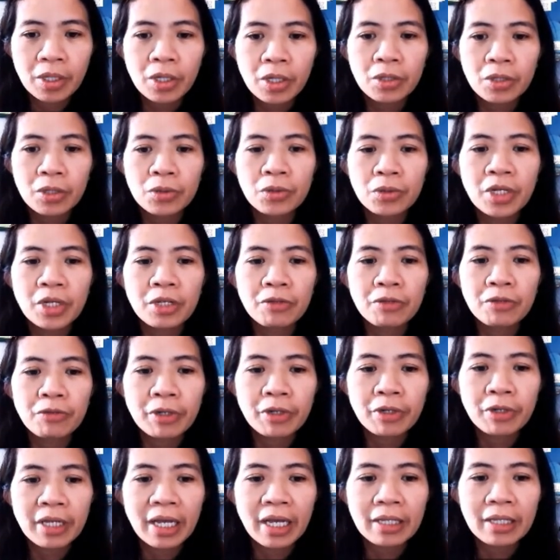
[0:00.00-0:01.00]
Do not
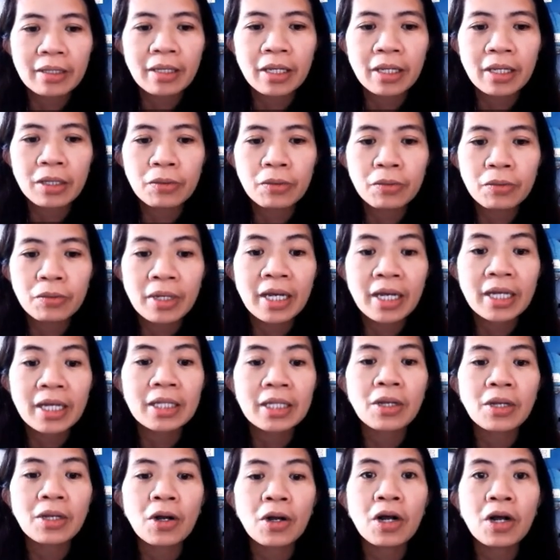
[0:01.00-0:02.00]
forget the unit
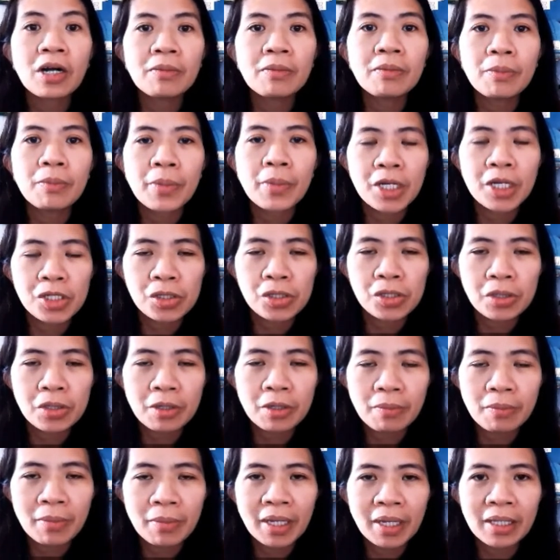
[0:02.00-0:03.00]
of
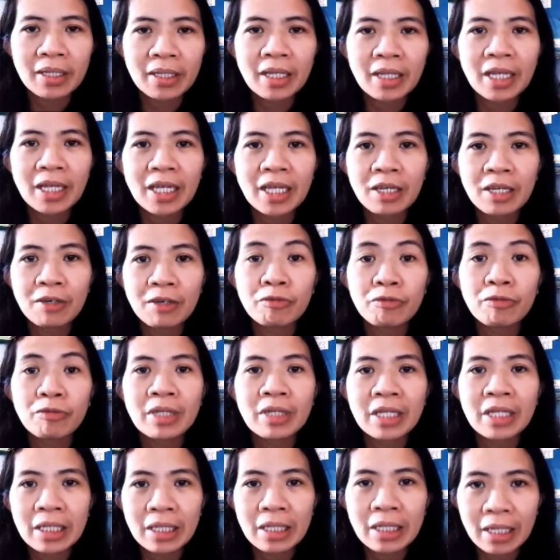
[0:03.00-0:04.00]
measurement if
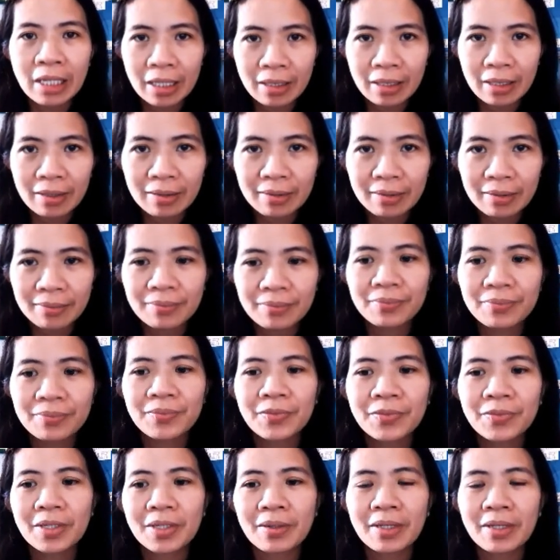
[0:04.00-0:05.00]
needed.
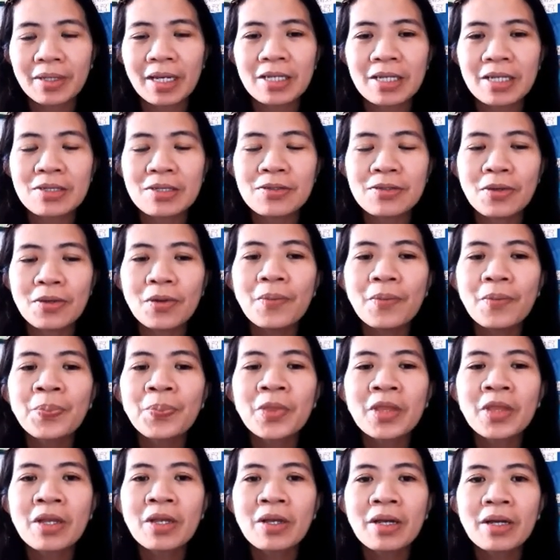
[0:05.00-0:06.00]
Okay, so
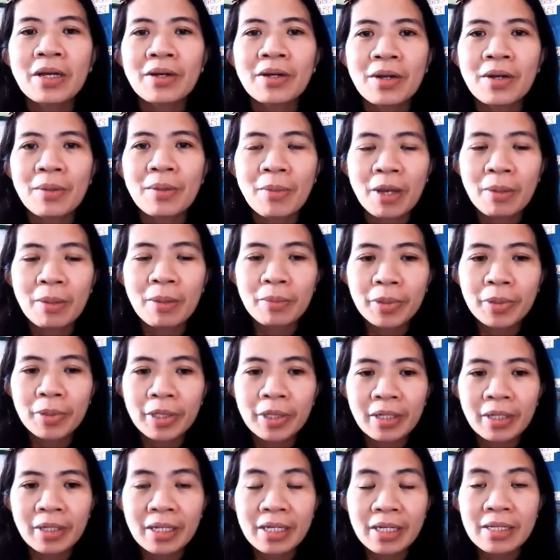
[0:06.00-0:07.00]
remember
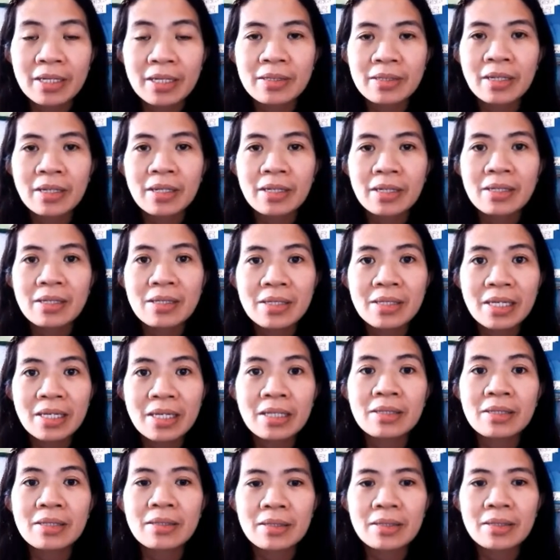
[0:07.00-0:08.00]
these 6
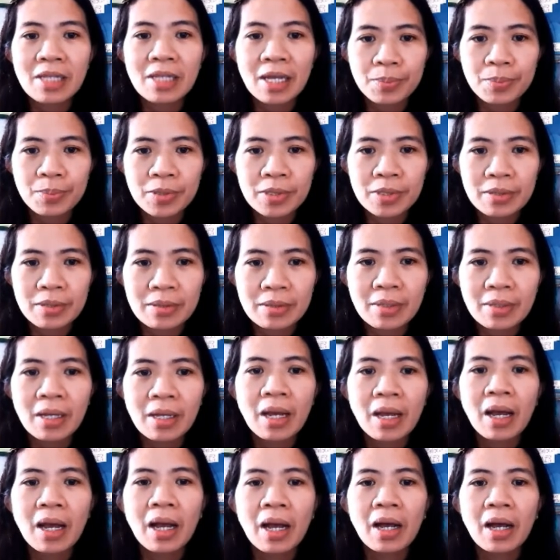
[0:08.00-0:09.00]
steps
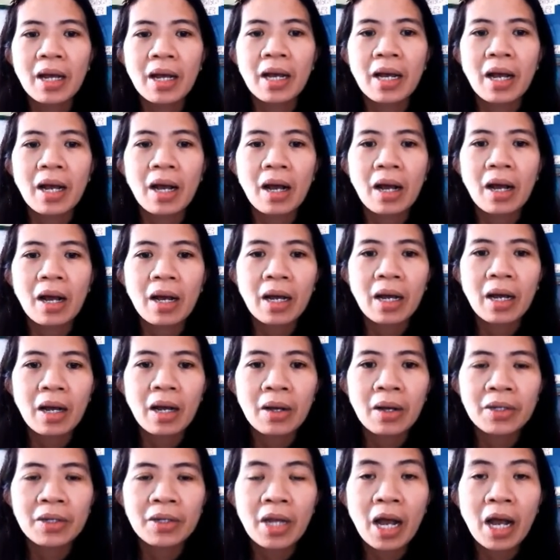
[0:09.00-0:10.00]

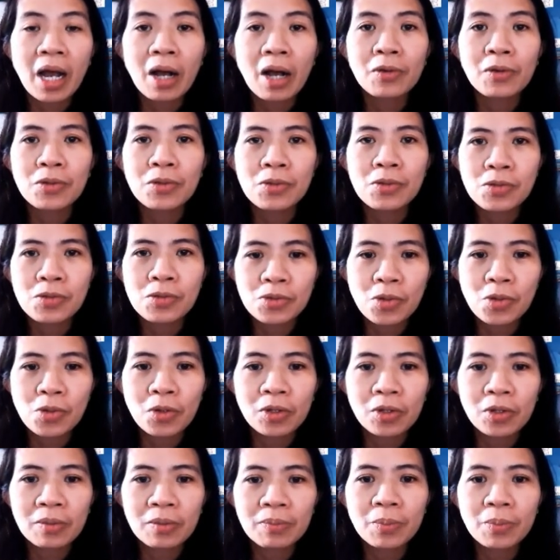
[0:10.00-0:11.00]
on how you
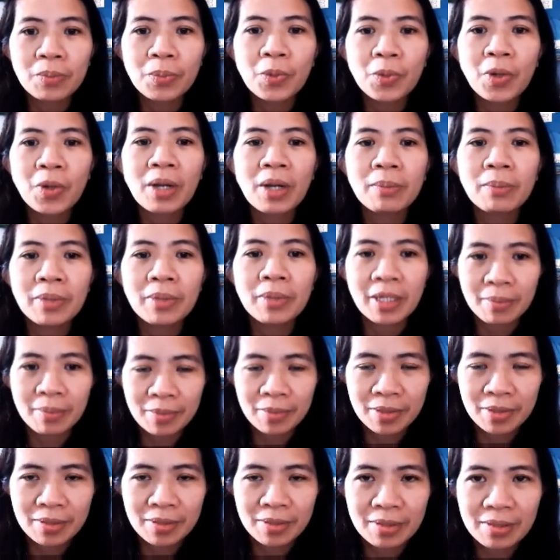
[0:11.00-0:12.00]
solve
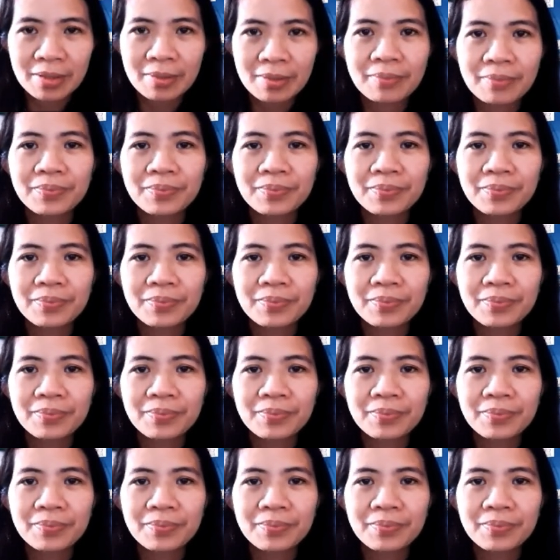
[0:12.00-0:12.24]
problems.